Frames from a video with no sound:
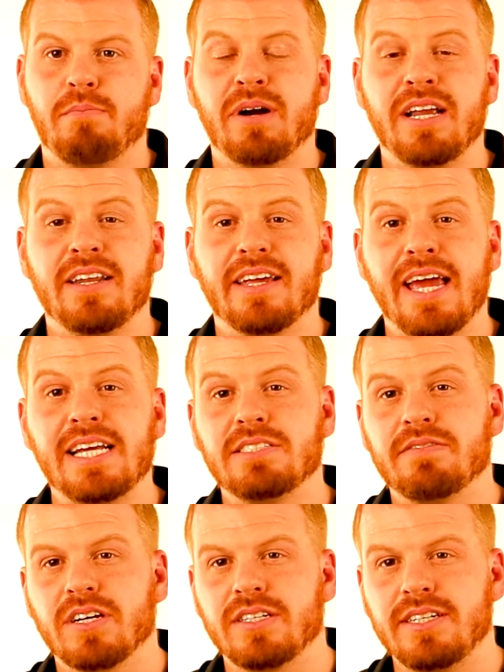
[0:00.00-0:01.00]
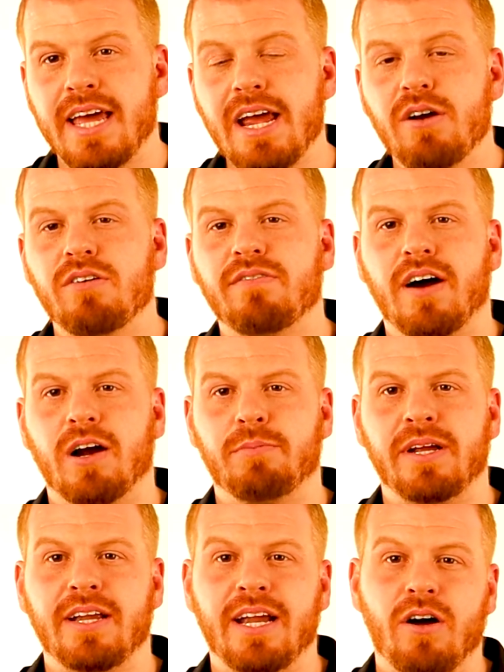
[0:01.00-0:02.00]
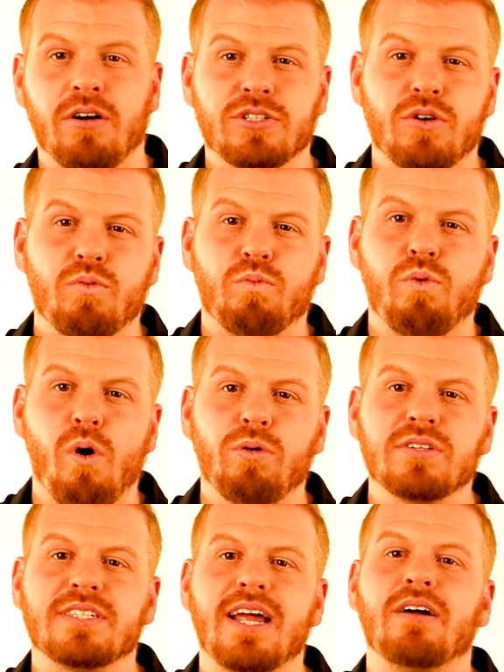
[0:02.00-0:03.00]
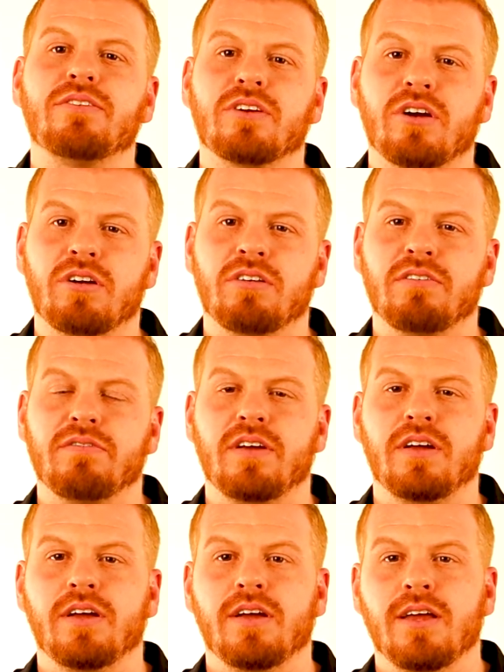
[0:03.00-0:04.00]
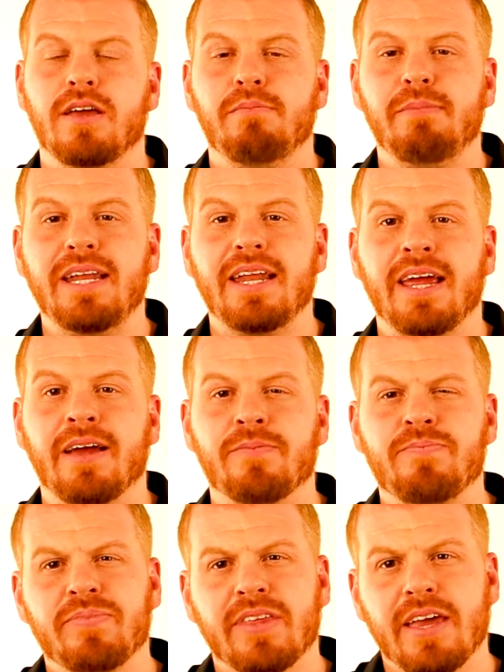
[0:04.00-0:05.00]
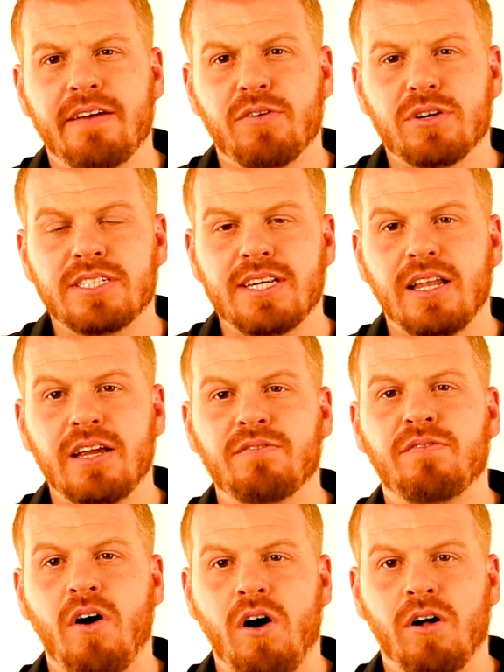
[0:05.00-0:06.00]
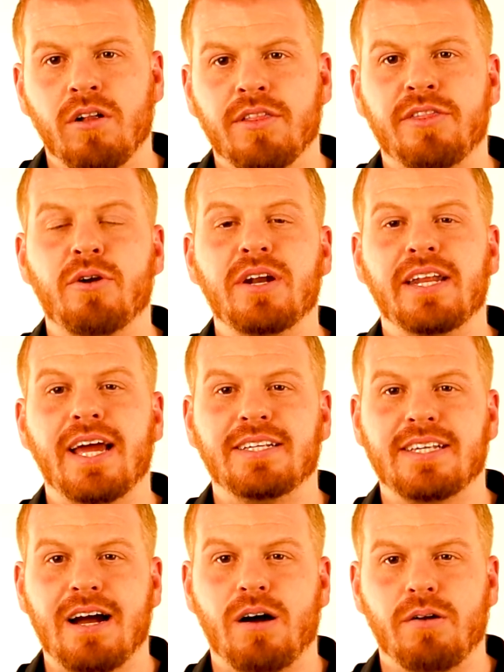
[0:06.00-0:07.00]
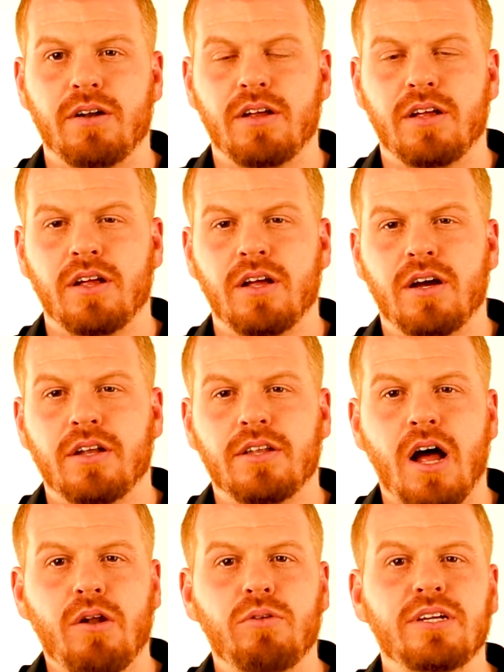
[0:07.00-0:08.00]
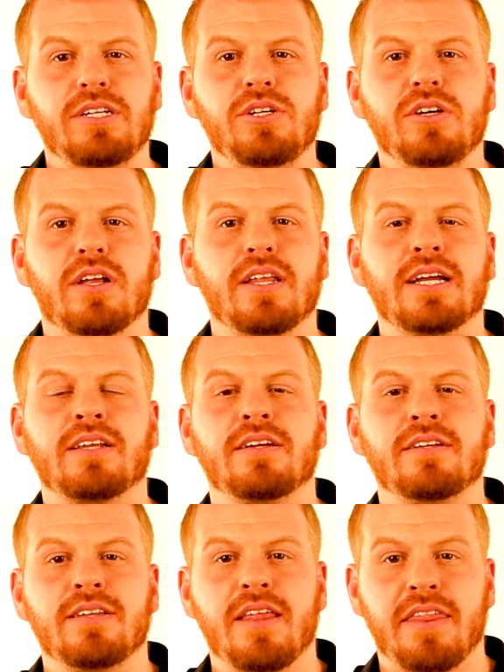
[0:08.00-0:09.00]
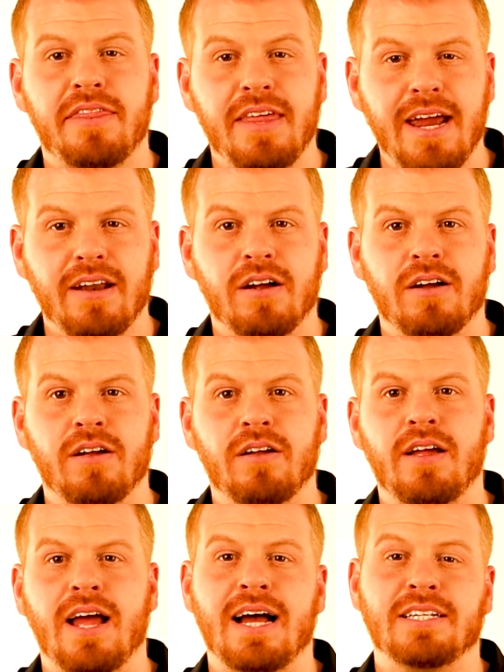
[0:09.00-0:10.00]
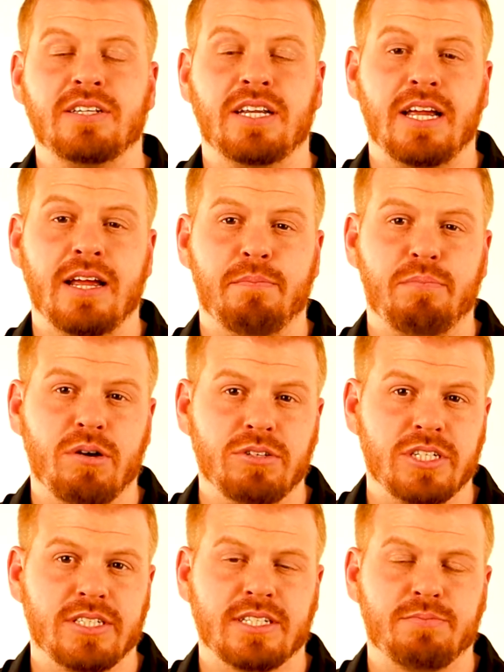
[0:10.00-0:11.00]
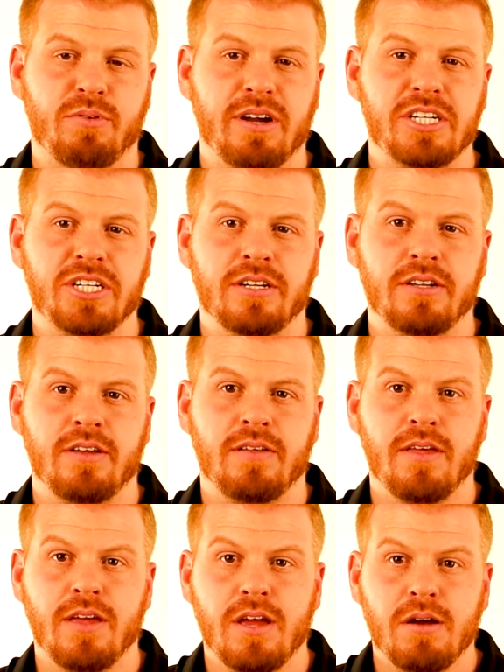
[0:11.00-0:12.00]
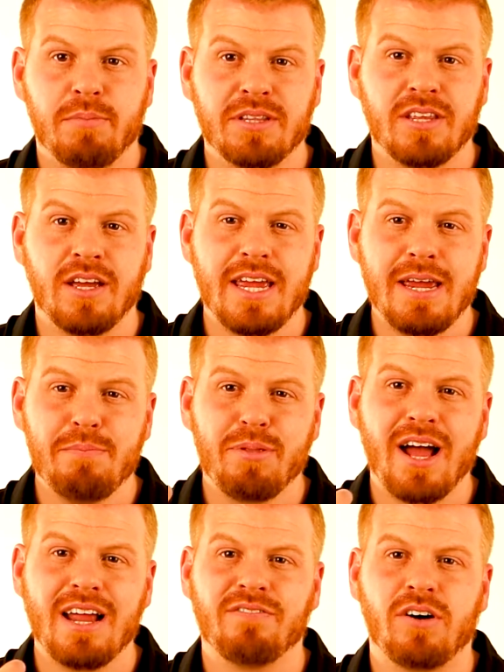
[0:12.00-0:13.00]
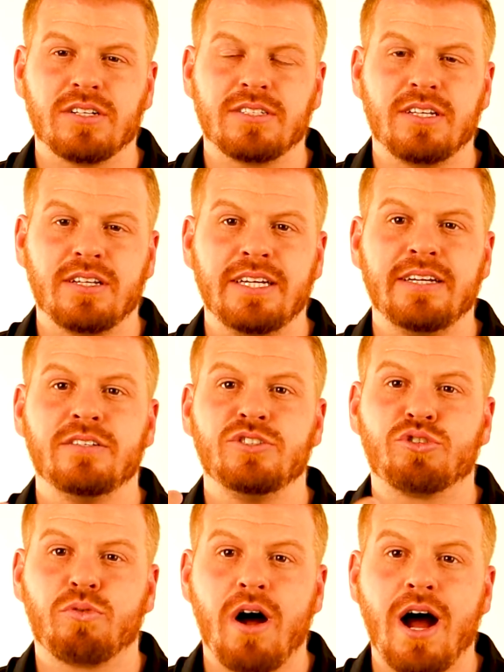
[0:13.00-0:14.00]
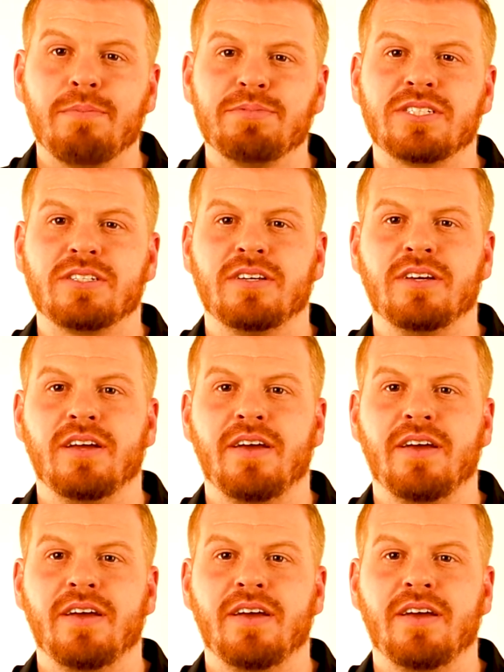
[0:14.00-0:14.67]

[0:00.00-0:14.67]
but in the case of a contango environment, it also rolls down the curve. Meaning, if you're selling vol 30 days out, not only do you collect theta as it approaches expiration, but the implied volatility drops